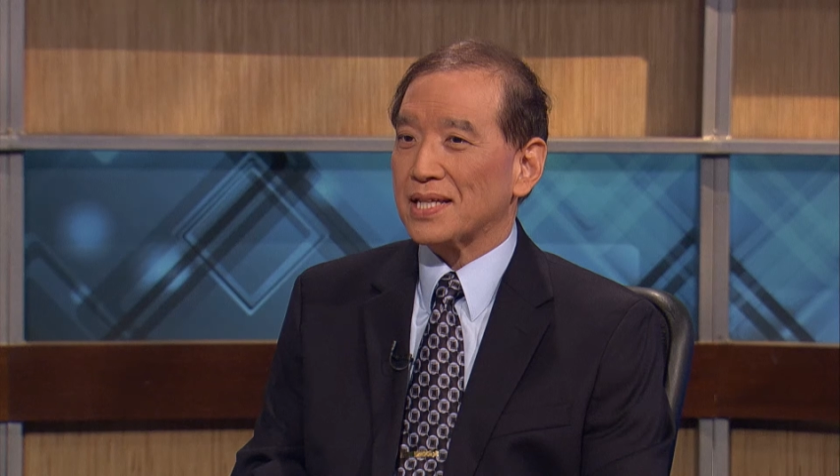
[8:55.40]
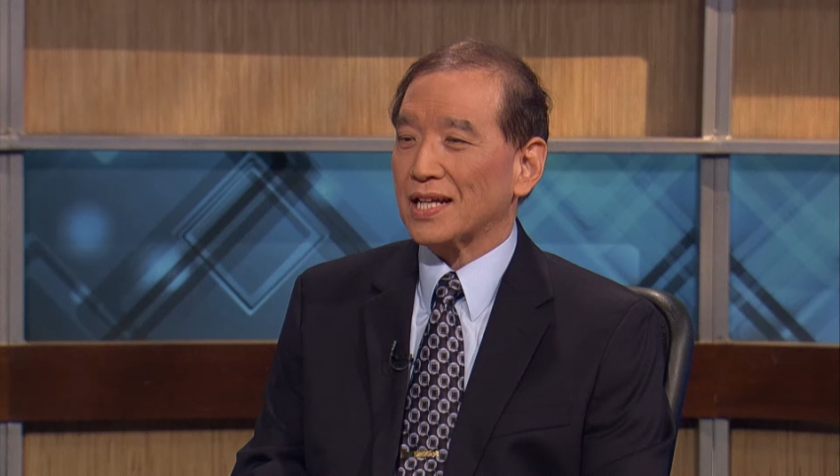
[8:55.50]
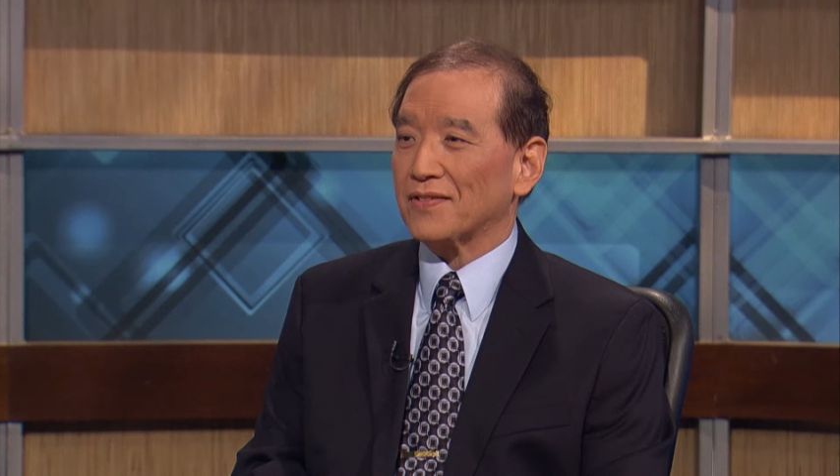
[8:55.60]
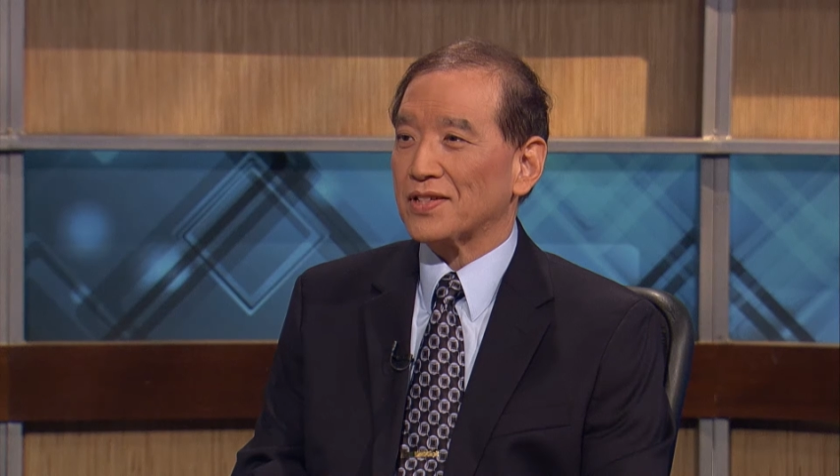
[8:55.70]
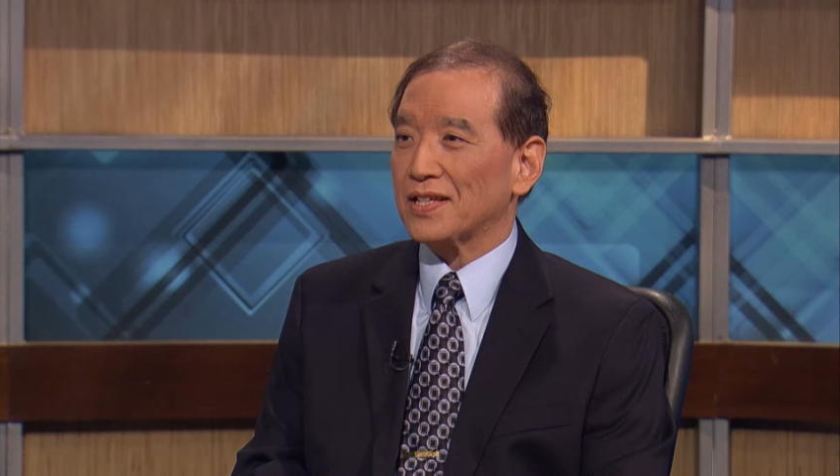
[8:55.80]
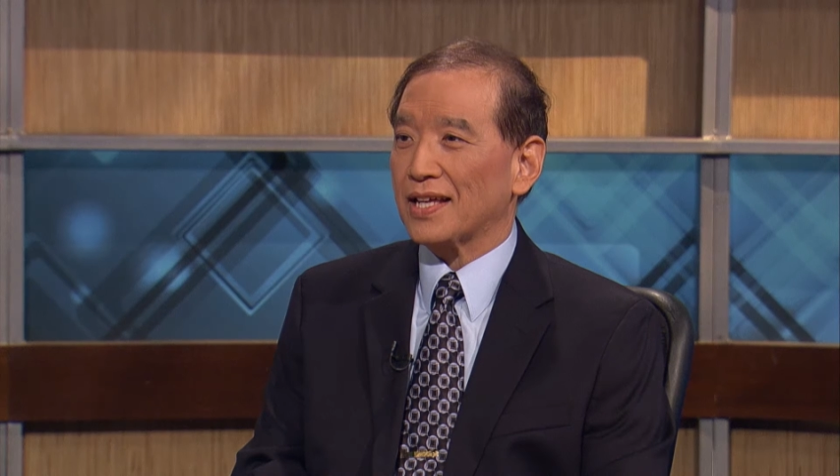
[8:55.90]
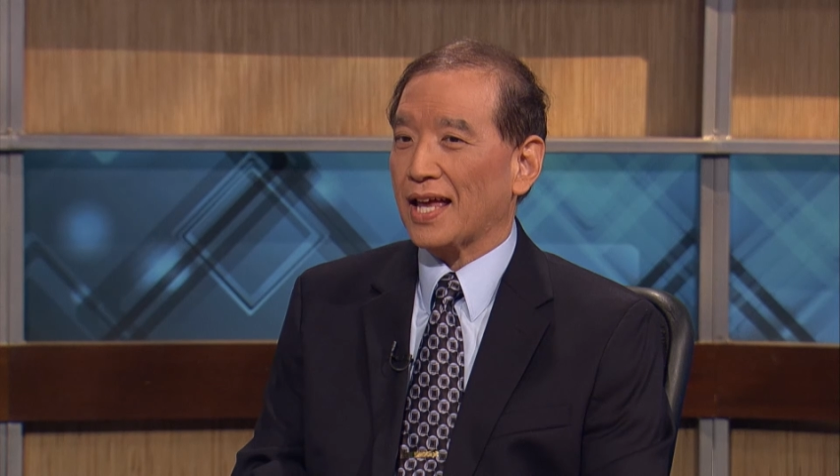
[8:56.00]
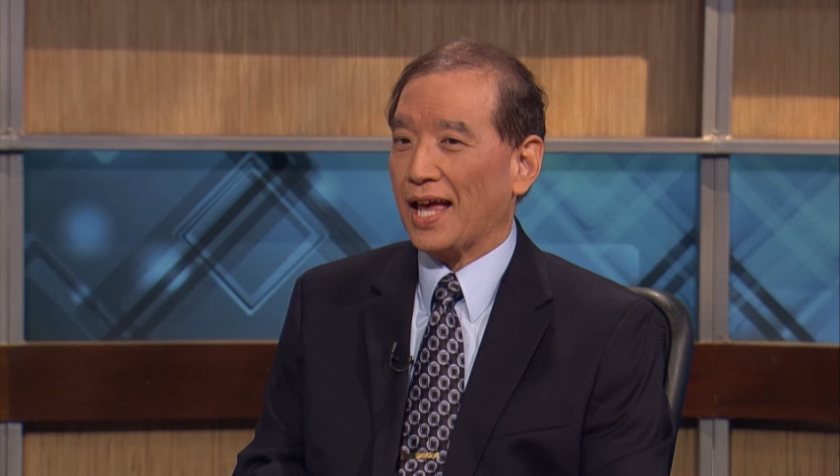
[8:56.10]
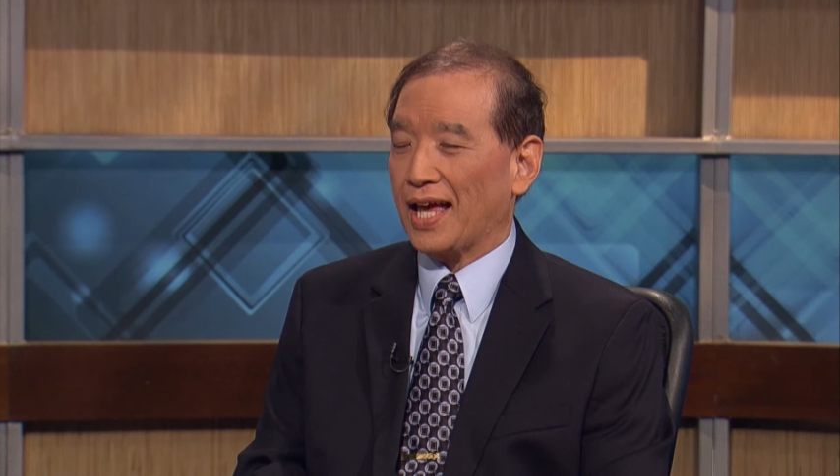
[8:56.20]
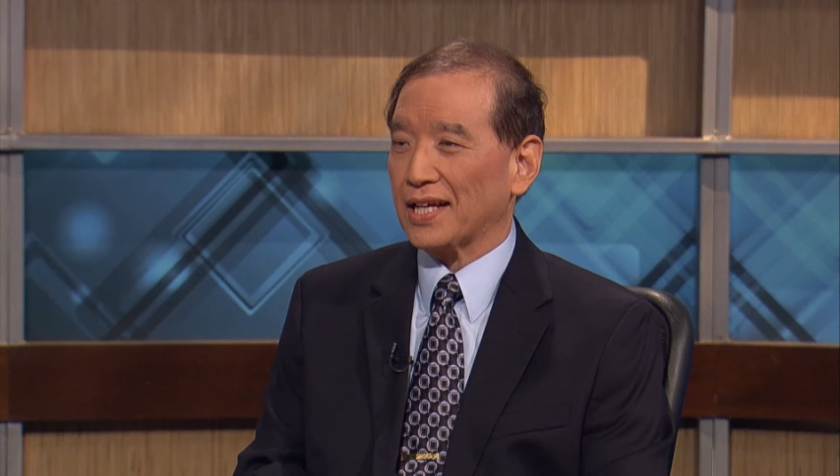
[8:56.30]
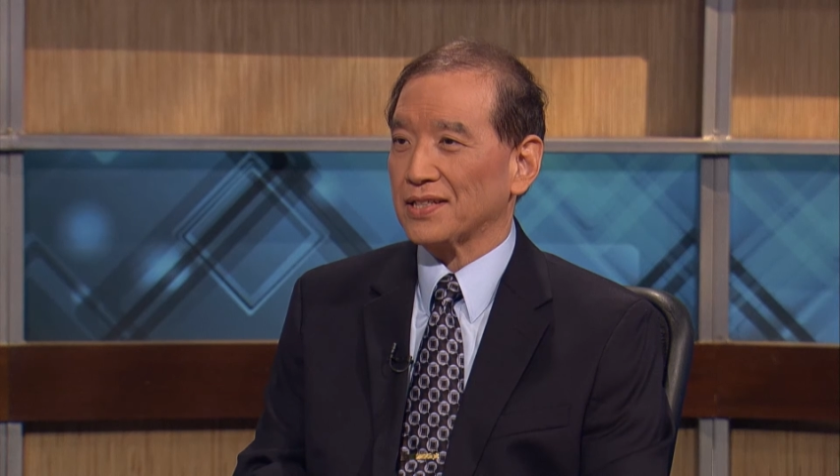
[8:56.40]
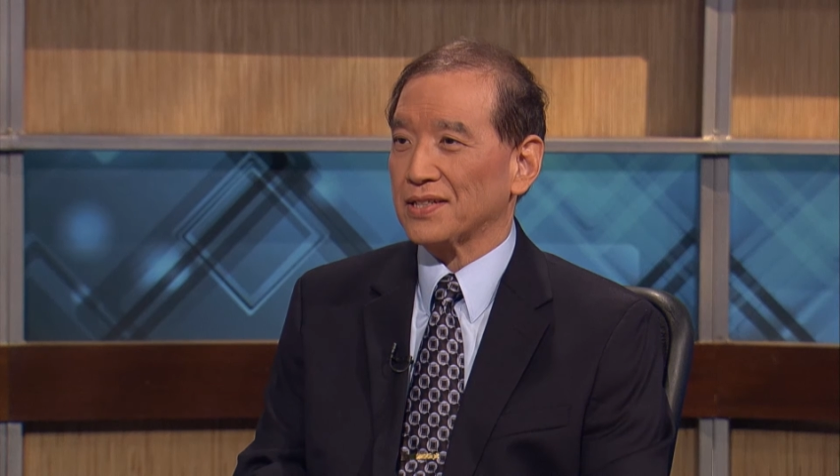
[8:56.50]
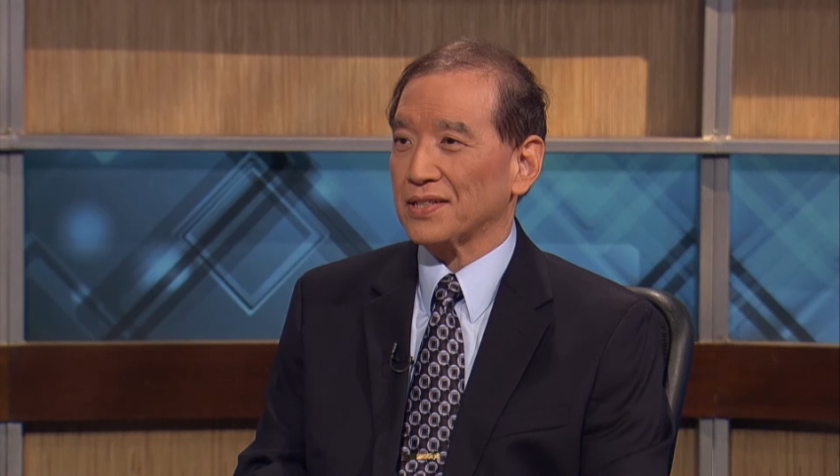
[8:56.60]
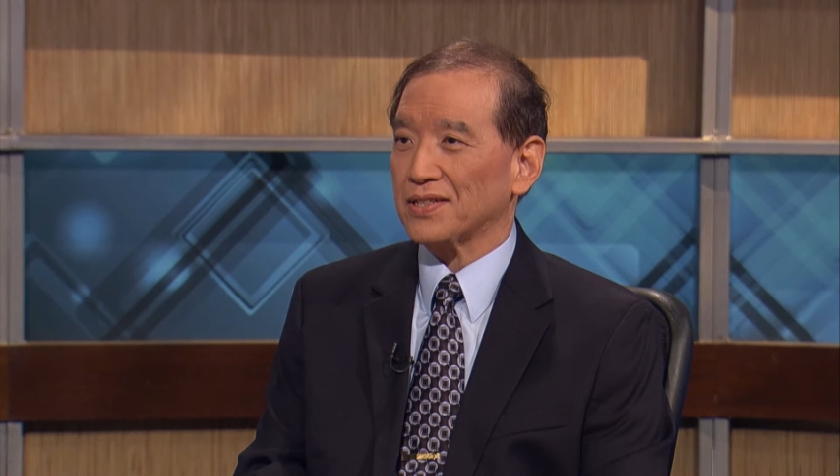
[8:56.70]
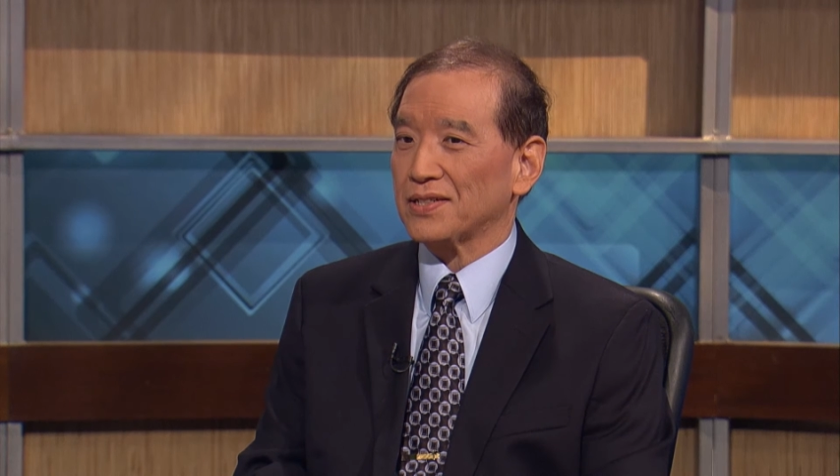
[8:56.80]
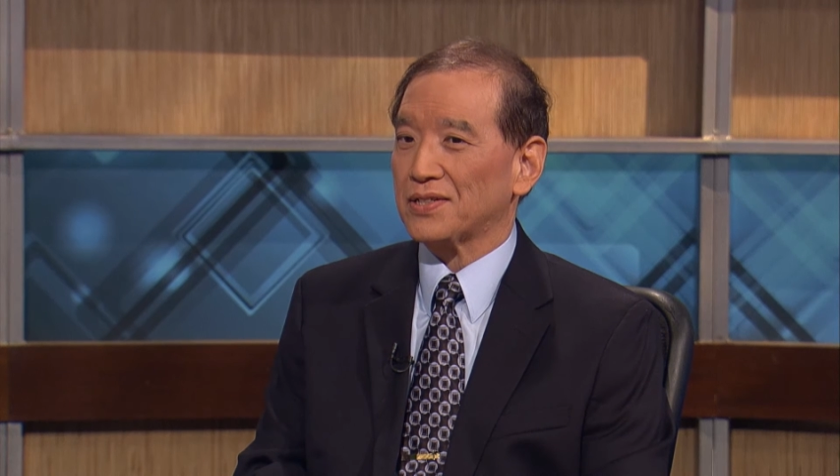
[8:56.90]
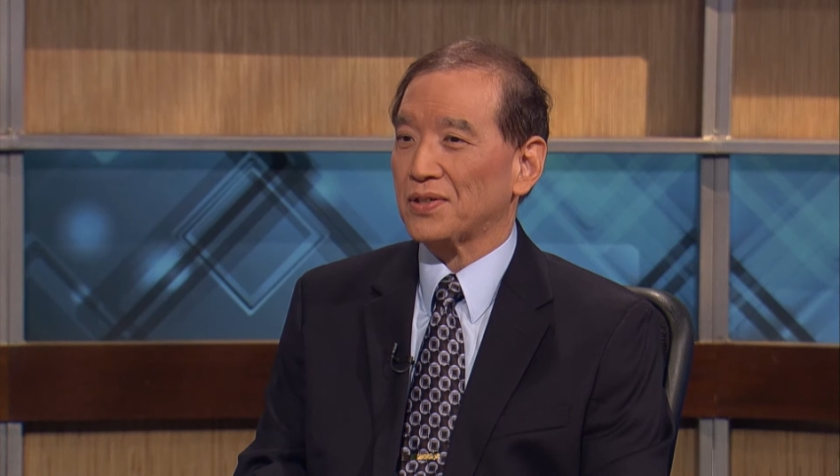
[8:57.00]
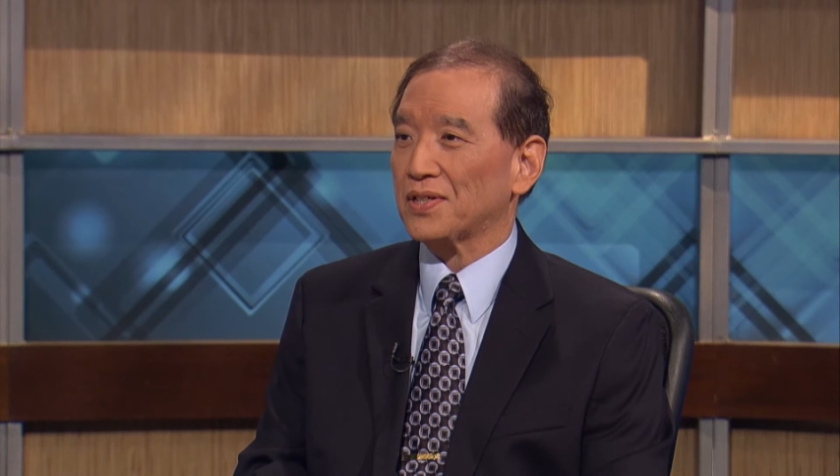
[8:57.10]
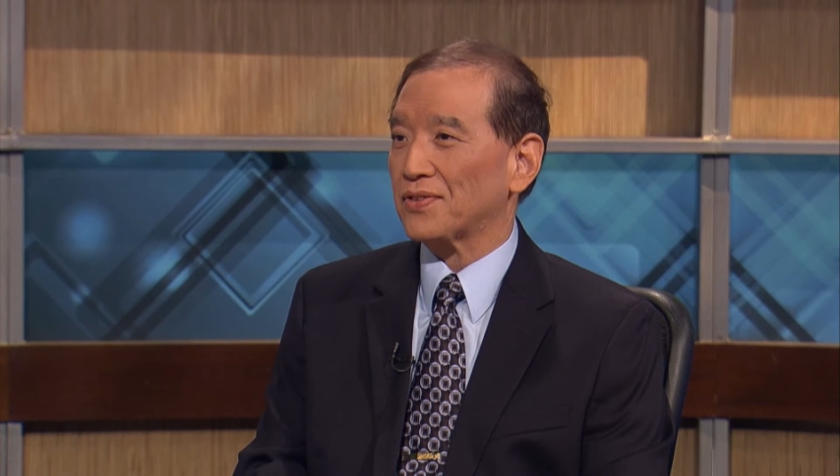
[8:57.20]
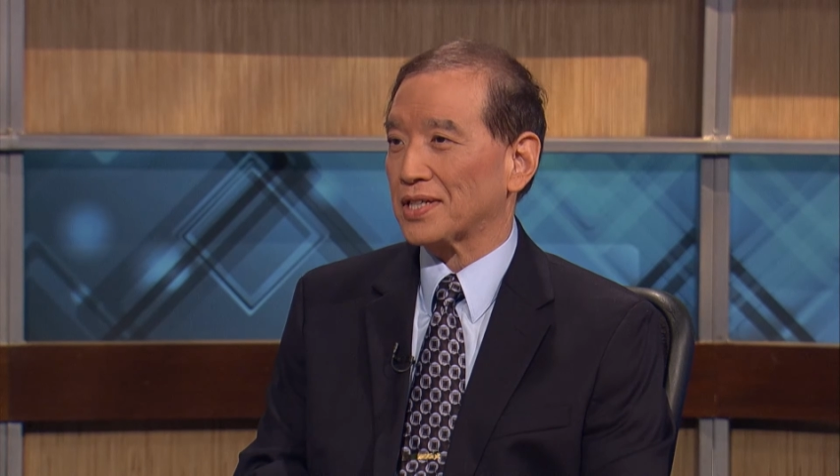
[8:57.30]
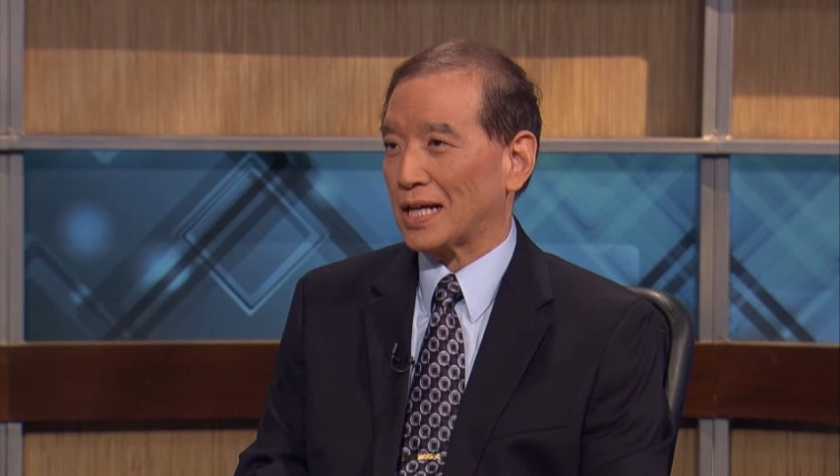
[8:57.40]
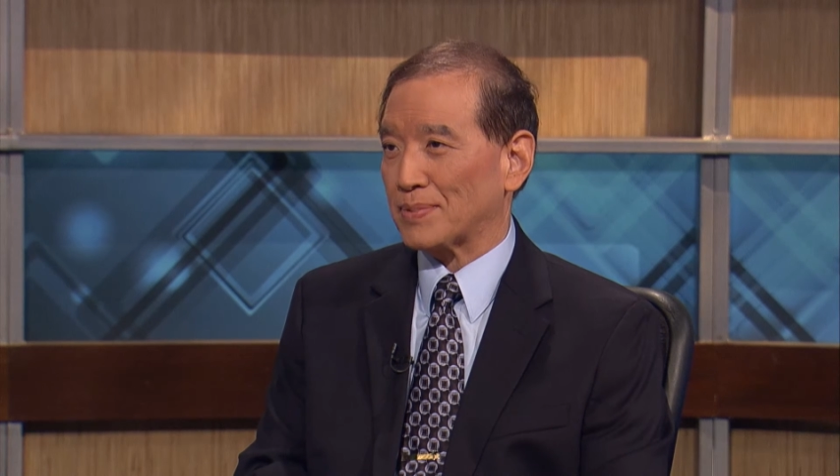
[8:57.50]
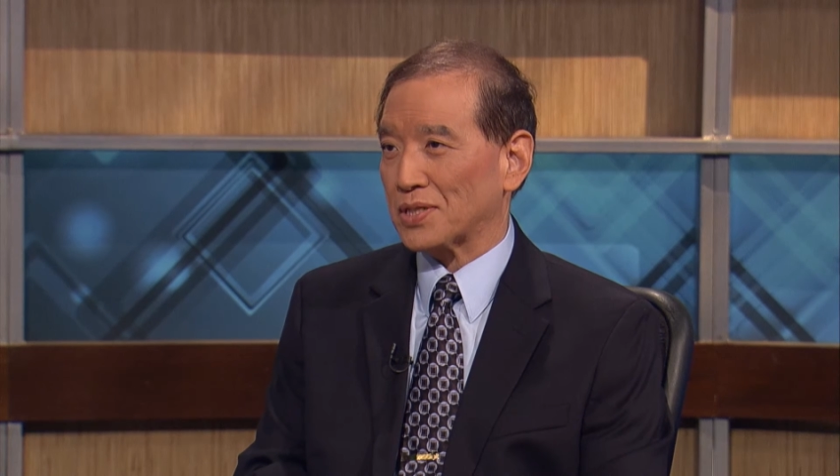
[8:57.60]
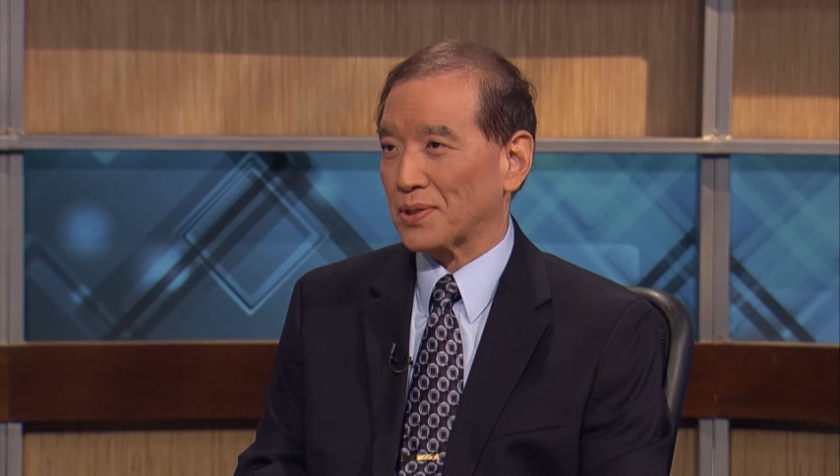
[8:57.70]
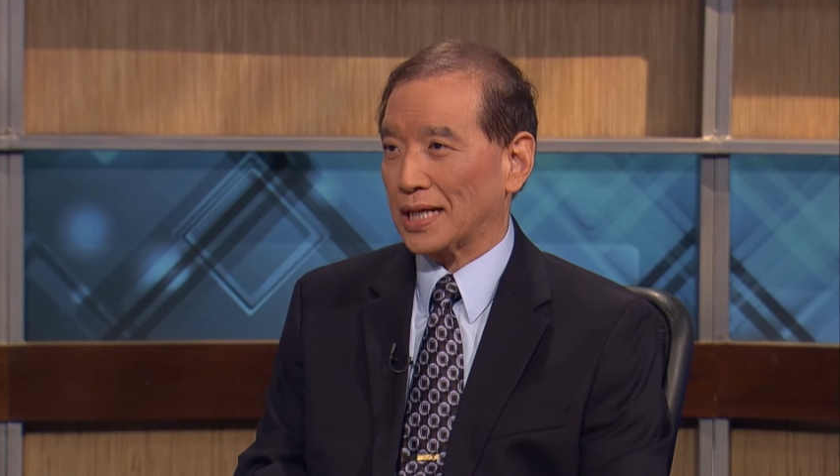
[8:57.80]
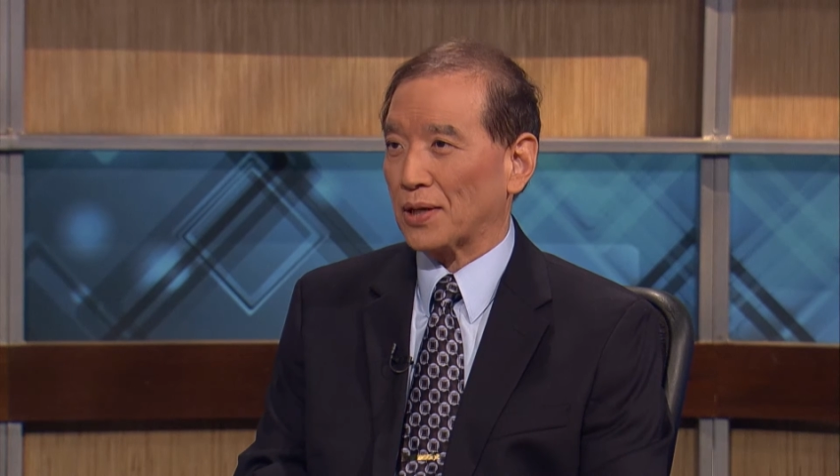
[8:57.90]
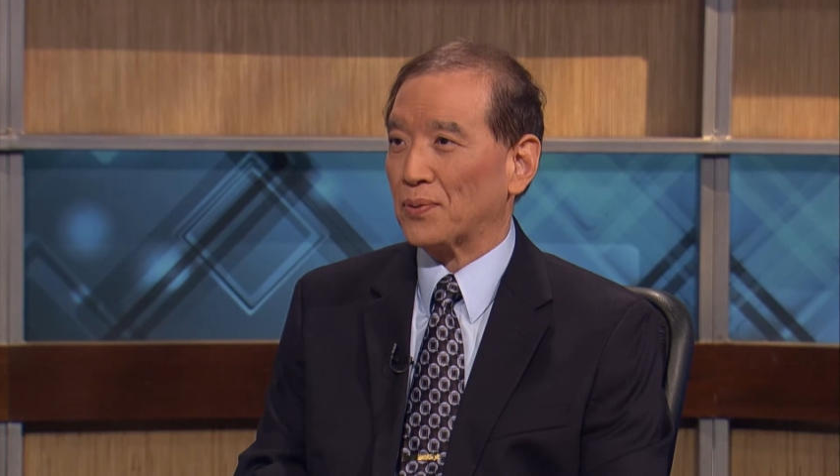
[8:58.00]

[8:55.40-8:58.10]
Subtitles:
that I've had two different types of training.